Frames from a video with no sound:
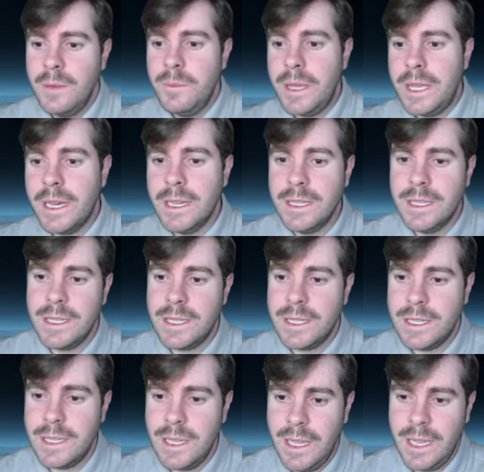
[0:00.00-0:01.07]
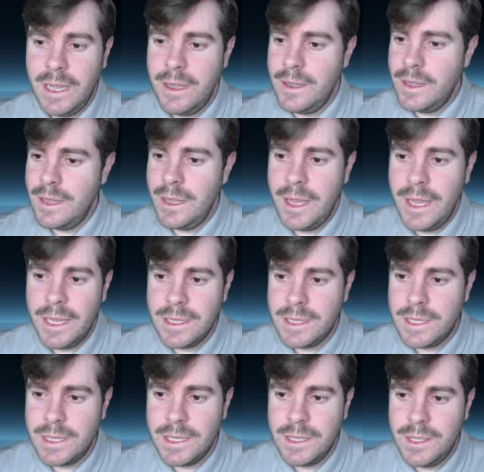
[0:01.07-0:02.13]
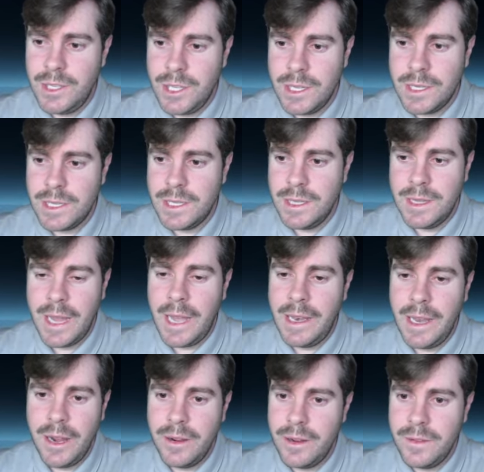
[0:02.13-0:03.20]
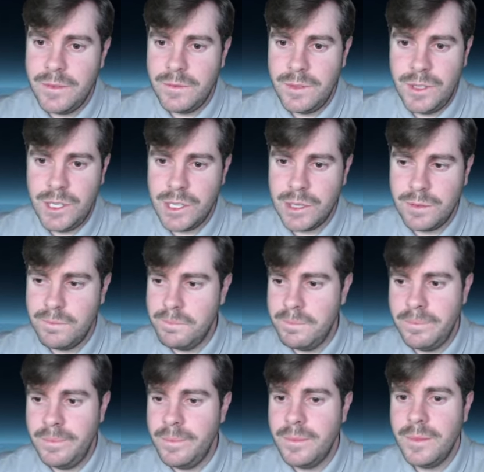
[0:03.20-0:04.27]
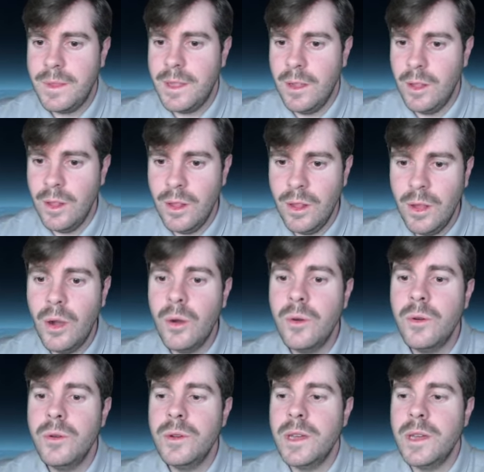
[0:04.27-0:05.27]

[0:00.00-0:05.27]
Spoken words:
because it's just that narrative, just a load